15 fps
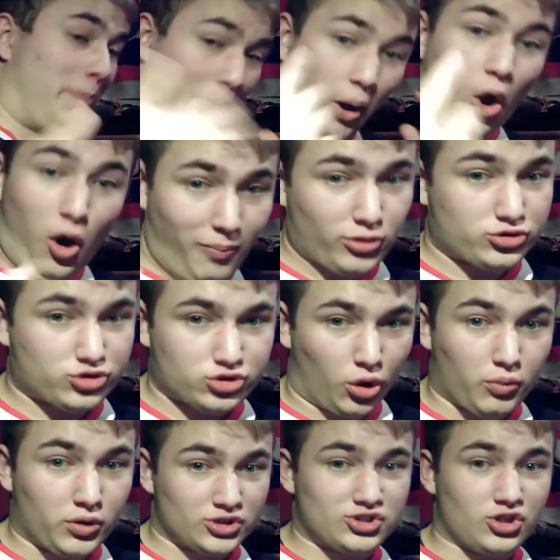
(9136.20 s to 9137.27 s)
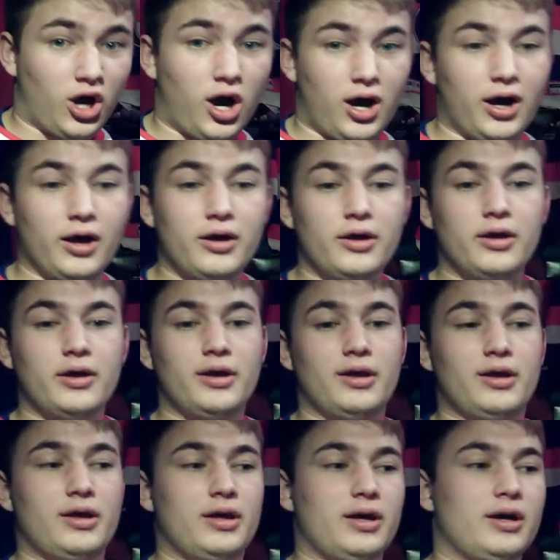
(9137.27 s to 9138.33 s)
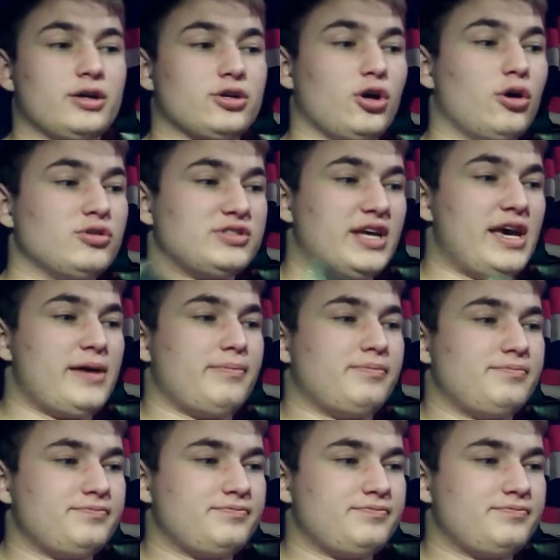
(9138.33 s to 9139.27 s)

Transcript: almost no one saw goes in.